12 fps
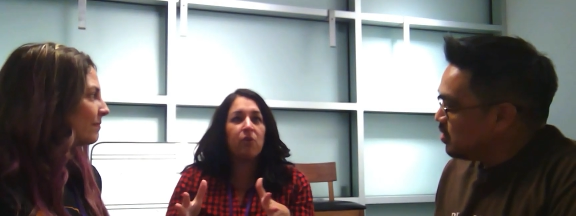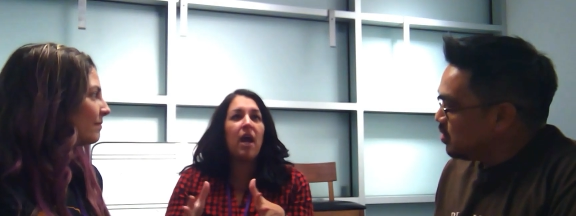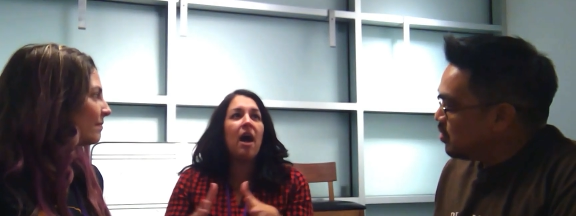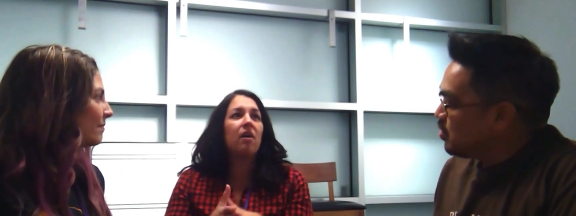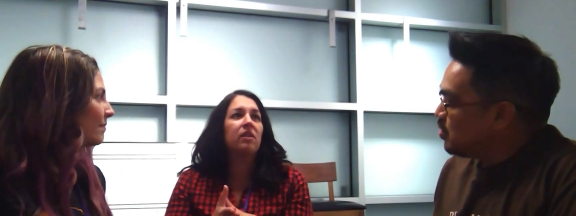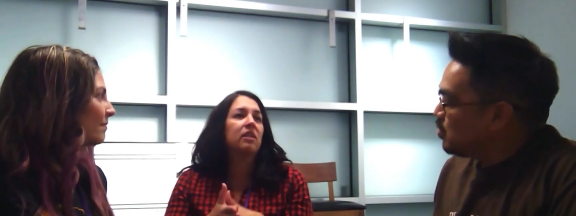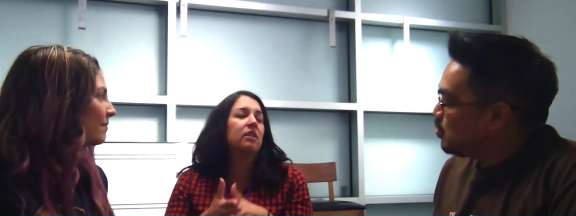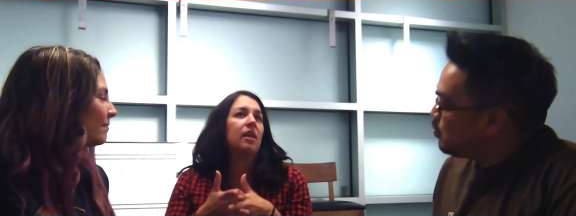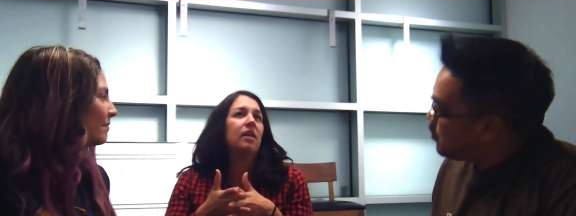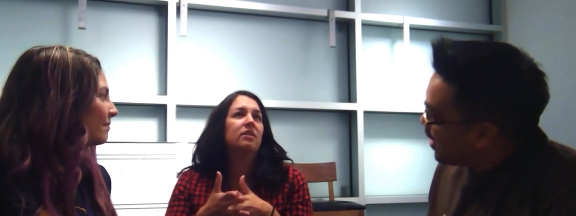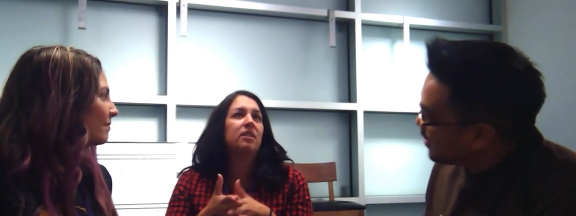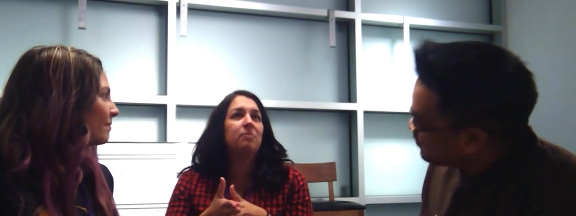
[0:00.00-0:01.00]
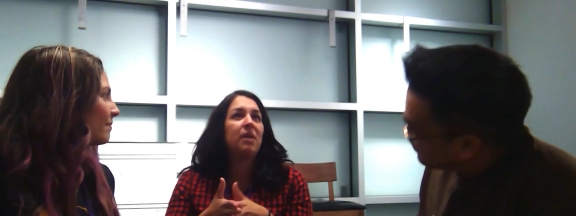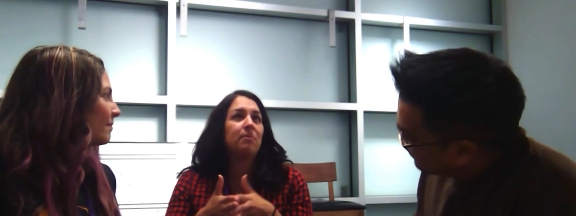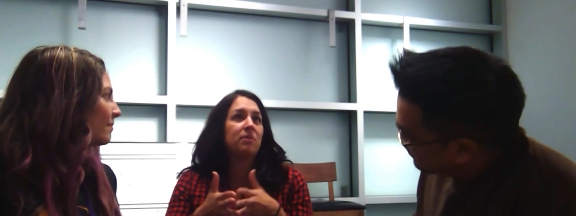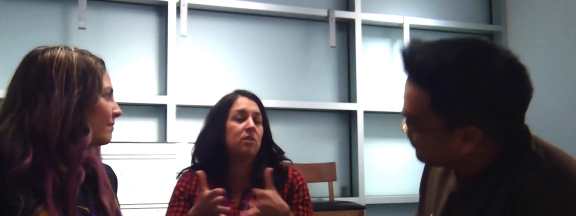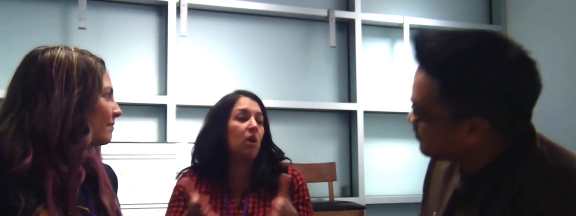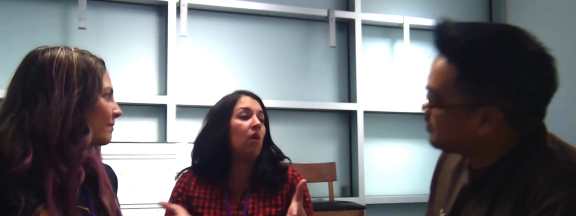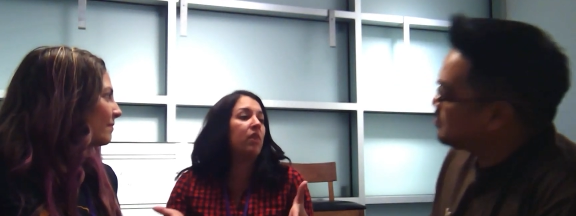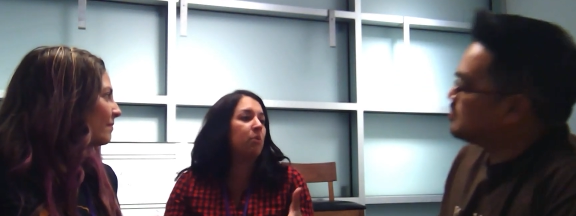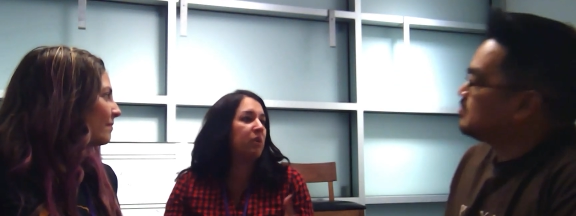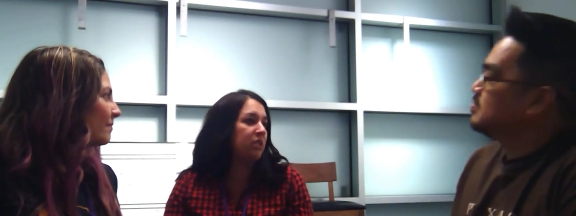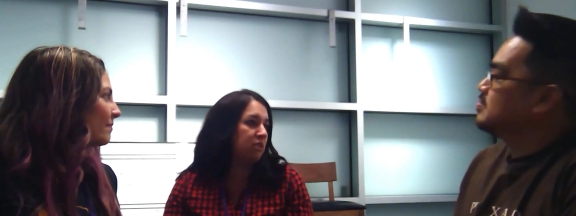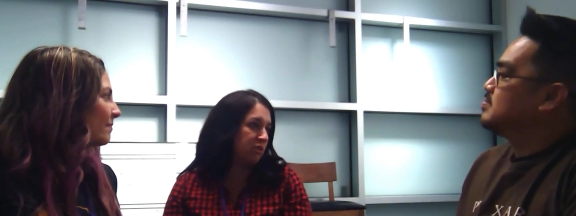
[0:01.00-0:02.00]
Speaker 1: crowd, and right. sometimes all
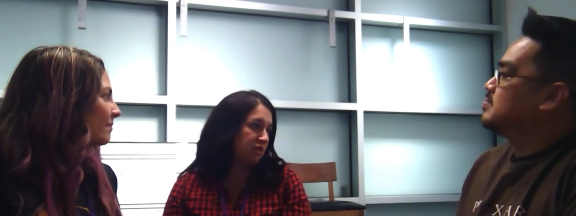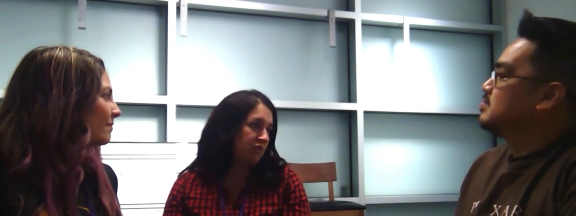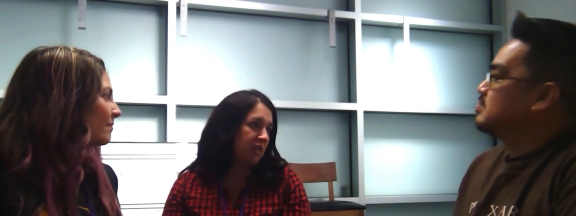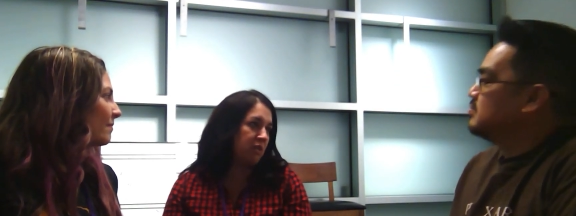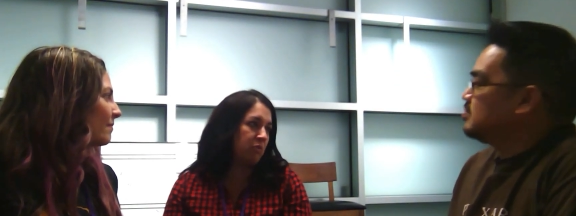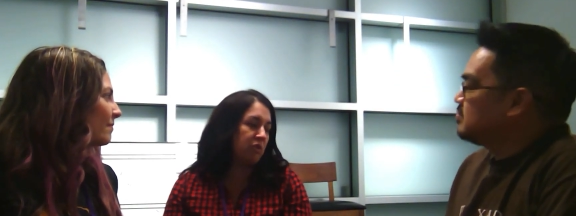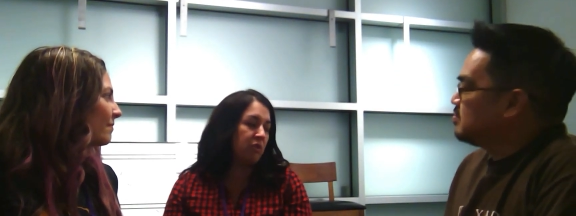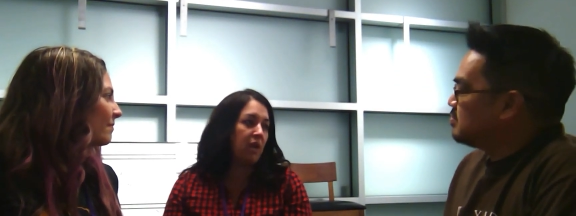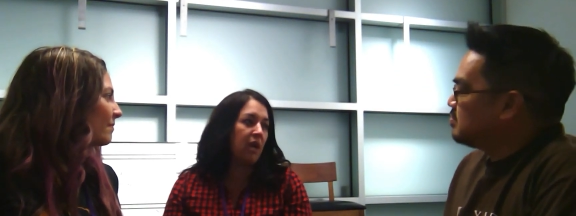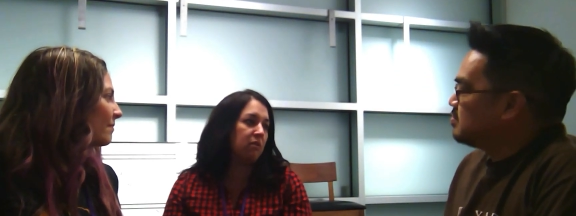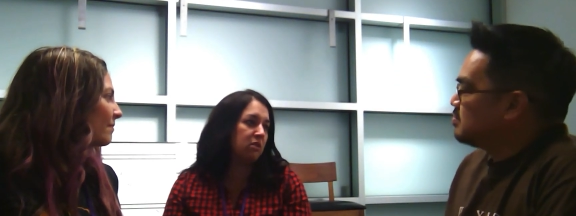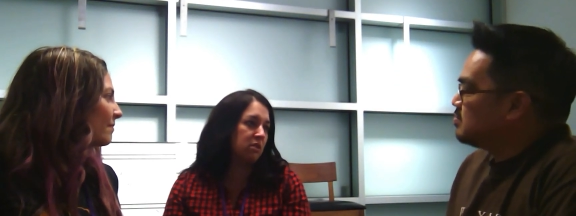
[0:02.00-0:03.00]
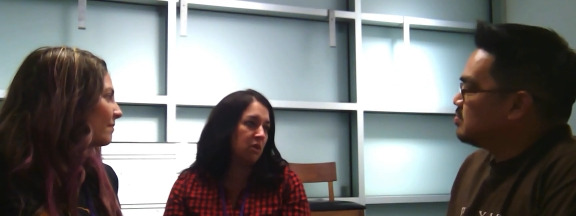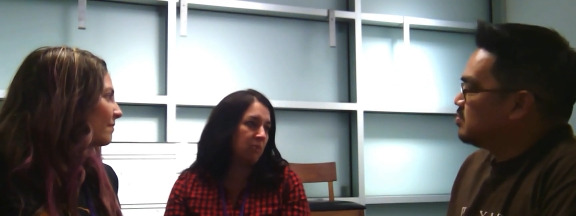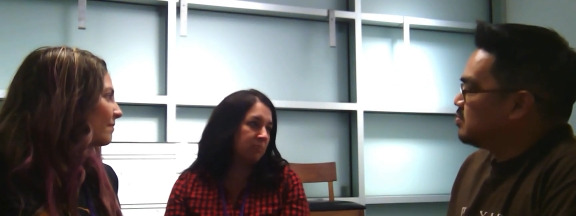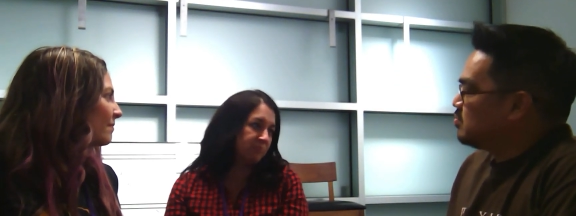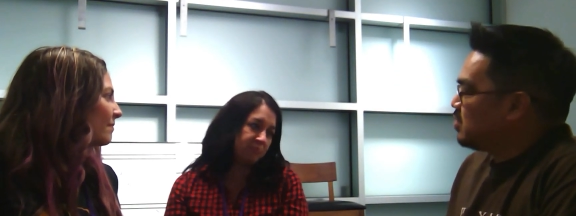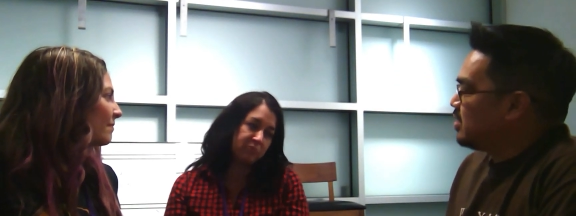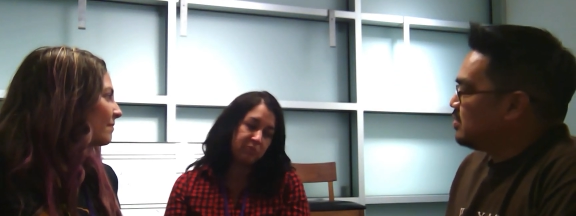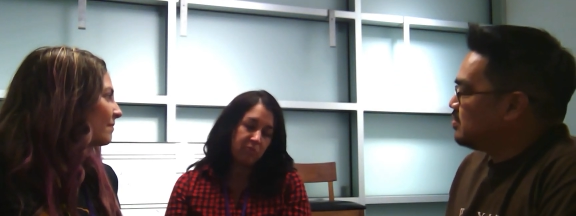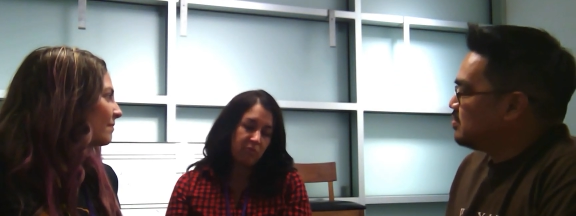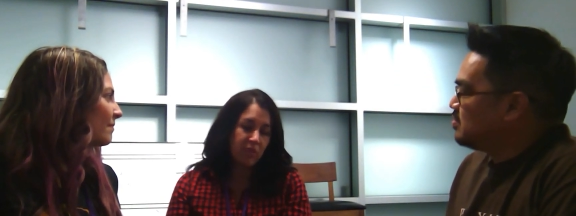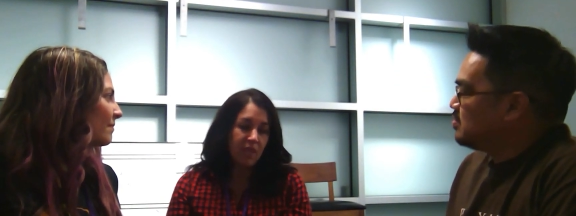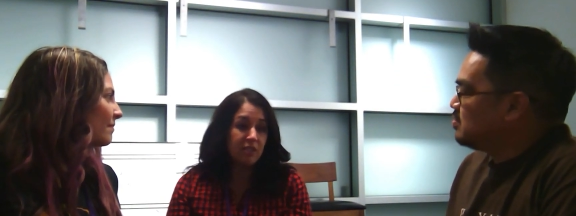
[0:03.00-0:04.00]
they want to do is fit in with the crowd. So right.
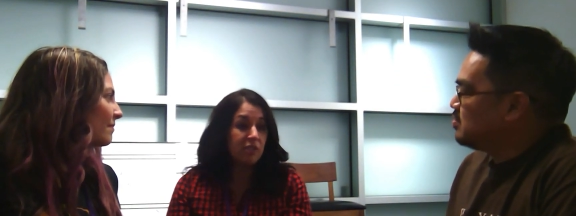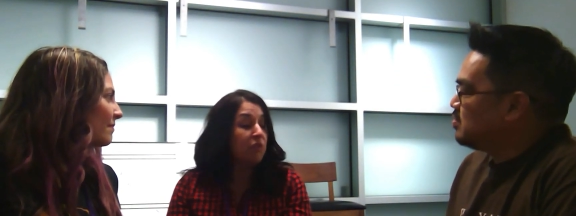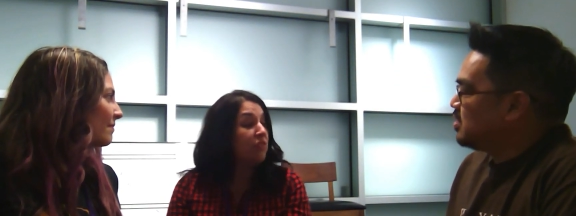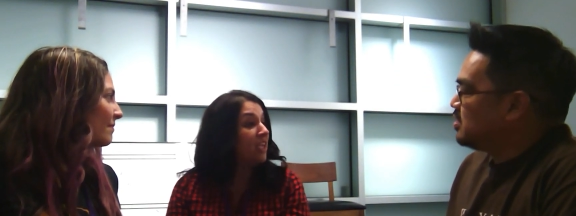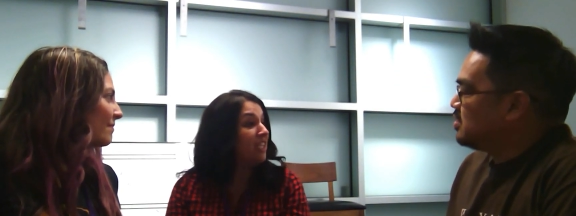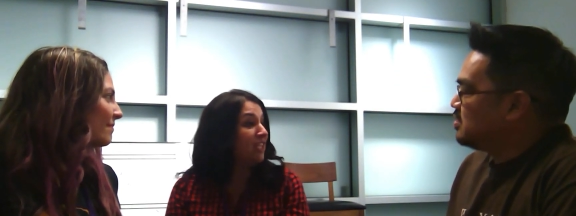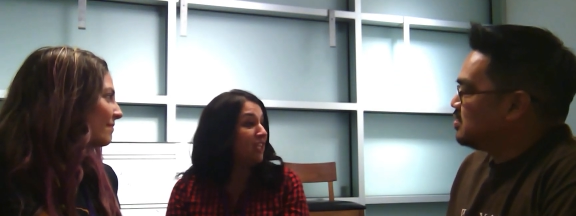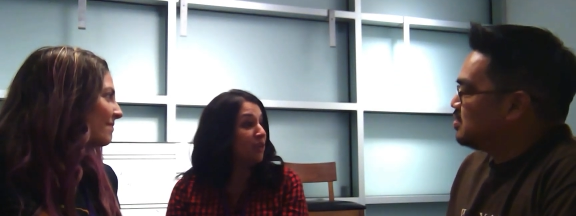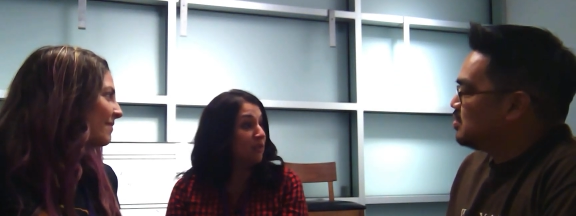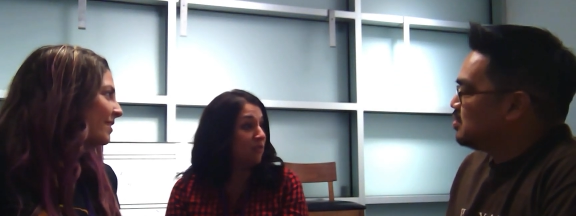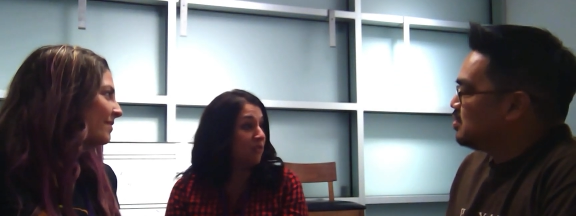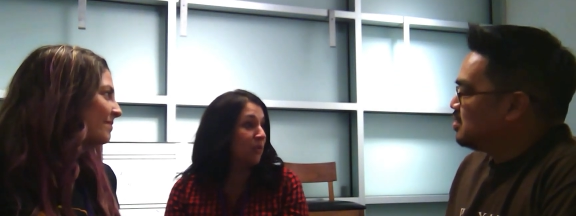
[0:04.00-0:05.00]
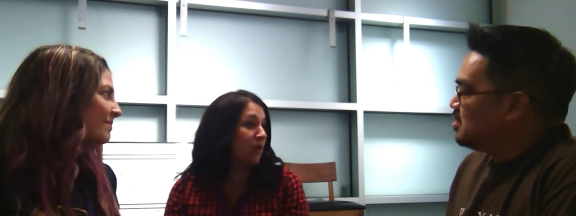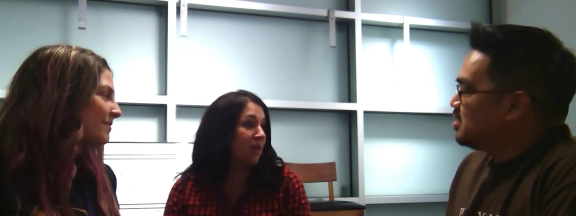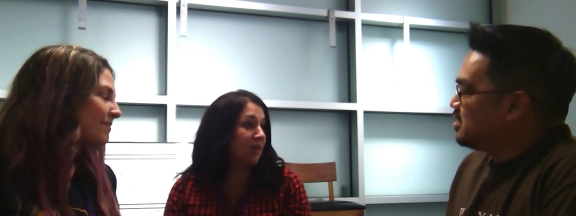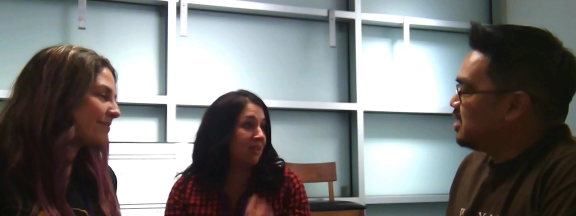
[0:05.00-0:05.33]
So right. thank you for